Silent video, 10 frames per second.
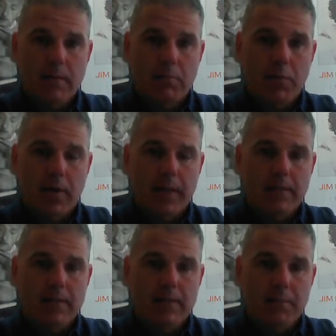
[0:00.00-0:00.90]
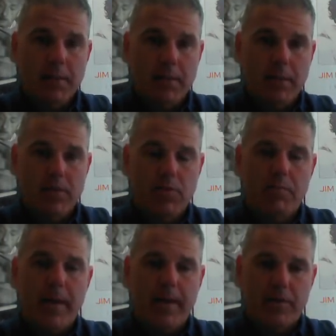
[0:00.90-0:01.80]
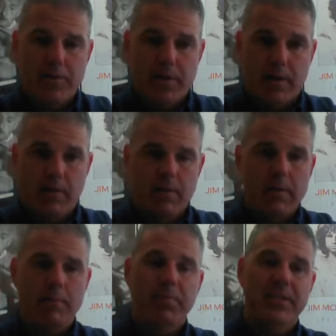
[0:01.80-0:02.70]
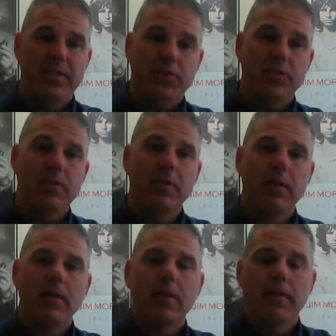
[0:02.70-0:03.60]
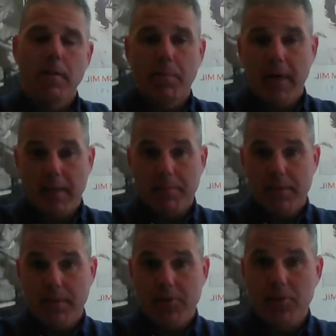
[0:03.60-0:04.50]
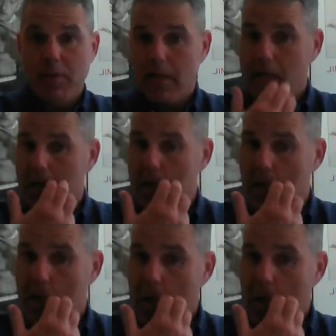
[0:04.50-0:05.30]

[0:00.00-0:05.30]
brand's ability to manage their position, their brand position, and